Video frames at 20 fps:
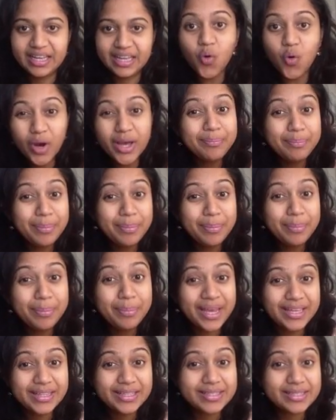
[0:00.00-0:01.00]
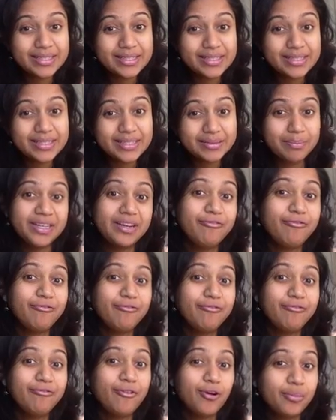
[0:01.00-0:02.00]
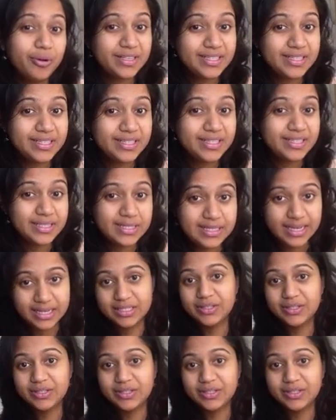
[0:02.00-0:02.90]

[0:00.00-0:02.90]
oil paints but in a form of a stick.